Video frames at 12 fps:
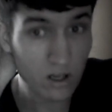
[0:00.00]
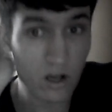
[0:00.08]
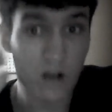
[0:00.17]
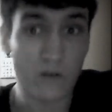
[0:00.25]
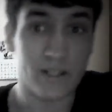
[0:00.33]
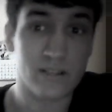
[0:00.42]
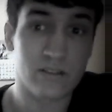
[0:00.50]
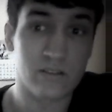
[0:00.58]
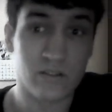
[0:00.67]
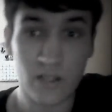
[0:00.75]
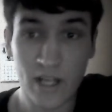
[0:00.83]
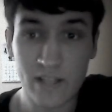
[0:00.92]
Alright,
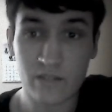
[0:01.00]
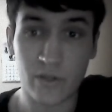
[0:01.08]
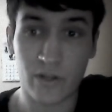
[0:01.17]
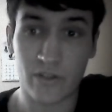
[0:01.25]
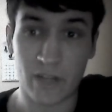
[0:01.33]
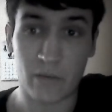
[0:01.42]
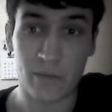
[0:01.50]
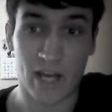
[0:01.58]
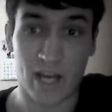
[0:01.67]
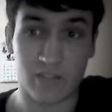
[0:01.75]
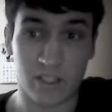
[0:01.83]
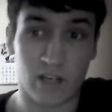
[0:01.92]
so the last real thing we
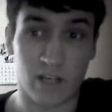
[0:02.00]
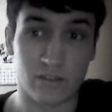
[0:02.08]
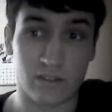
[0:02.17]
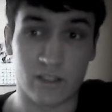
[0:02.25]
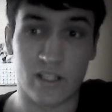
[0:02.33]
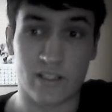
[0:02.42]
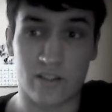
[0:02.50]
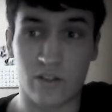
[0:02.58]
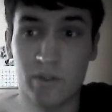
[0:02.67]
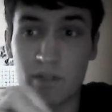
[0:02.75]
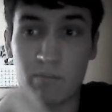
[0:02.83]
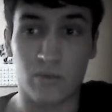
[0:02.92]
have to cover is to do
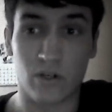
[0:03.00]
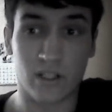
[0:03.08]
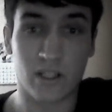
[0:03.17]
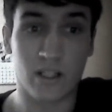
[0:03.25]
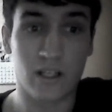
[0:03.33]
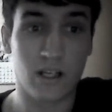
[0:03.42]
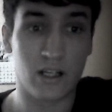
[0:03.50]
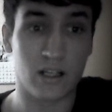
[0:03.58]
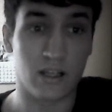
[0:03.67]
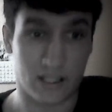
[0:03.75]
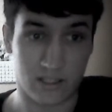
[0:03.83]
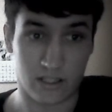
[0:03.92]
with the book,
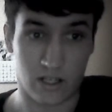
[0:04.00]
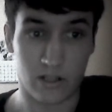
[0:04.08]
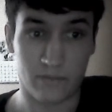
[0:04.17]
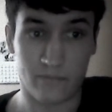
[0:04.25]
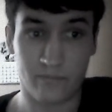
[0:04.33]
Lexicon.